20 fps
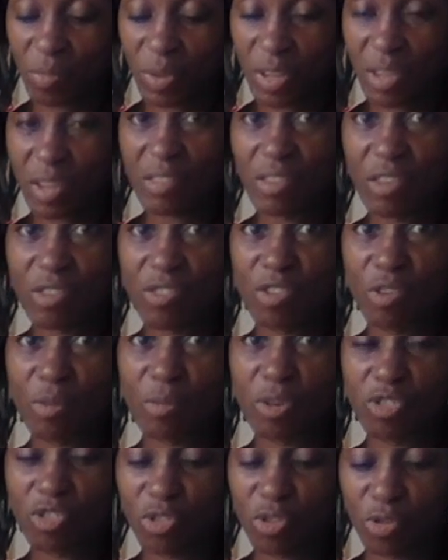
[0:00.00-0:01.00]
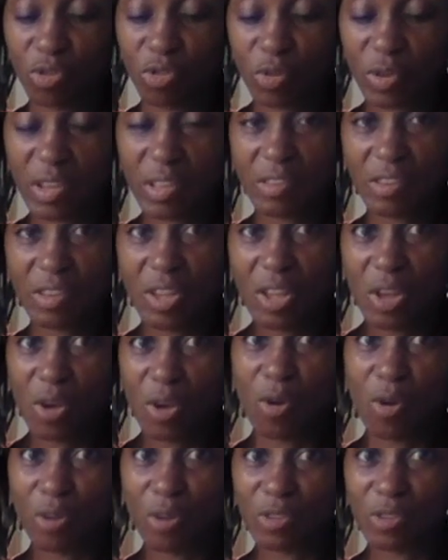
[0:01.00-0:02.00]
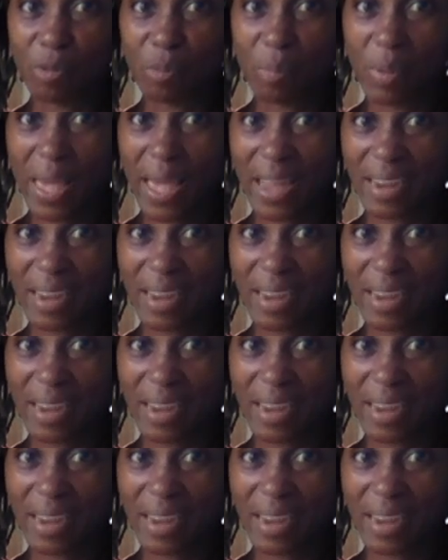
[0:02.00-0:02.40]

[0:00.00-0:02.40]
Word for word: because there's so much nutrients also